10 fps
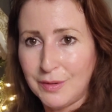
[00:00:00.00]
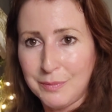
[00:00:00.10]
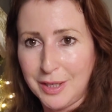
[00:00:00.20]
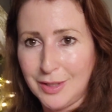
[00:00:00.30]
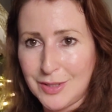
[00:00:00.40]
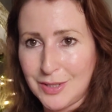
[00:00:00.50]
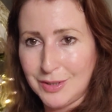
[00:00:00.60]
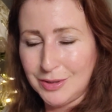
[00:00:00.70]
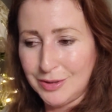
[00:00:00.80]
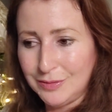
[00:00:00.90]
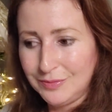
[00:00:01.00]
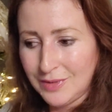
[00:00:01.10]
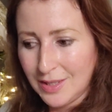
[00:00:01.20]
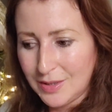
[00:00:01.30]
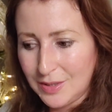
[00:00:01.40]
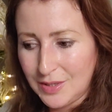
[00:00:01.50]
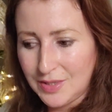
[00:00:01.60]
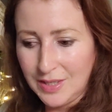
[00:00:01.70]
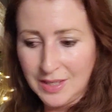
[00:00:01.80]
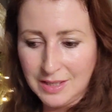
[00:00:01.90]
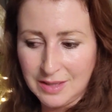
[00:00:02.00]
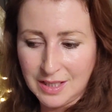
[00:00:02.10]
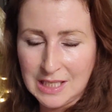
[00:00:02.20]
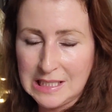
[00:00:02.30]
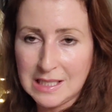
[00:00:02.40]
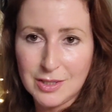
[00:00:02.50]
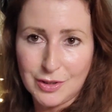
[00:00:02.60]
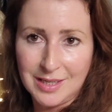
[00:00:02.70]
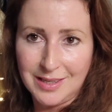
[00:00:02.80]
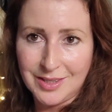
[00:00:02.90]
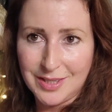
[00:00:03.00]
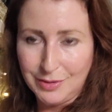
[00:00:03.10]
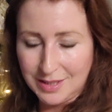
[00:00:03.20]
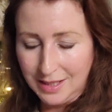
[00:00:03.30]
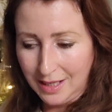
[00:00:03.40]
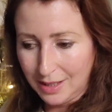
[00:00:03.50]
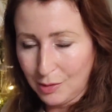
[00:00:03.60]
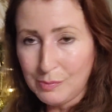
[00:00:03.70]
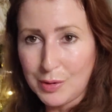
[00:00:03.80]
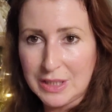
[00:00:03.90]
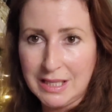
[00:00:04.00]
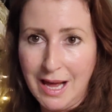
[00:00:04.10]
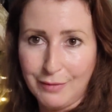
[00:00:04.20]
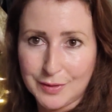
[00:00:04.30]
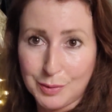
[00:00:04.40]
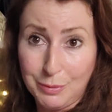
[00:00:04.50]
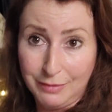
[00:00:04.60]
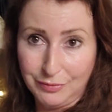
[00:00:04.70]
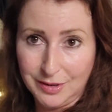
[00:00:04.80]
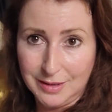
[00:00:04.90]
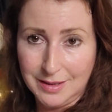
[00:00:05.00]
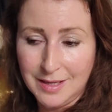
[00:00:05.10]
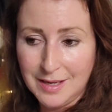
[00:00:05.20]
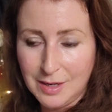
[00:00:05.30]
for me to see that he did not take it seriously, and he almost laughed with the